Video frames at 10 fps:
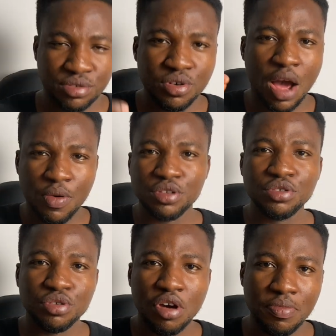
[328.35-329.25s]
So I want
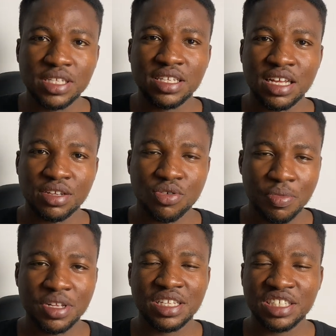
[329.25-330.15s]
you to comment in the
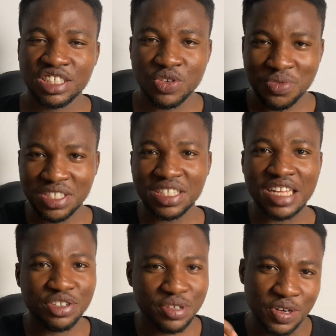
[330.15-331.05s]
comment section, what
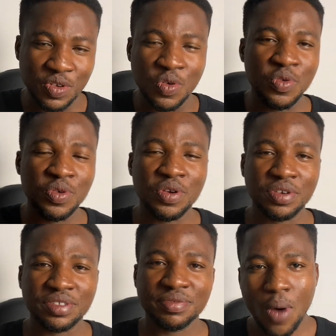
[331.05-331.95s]
is actually going on?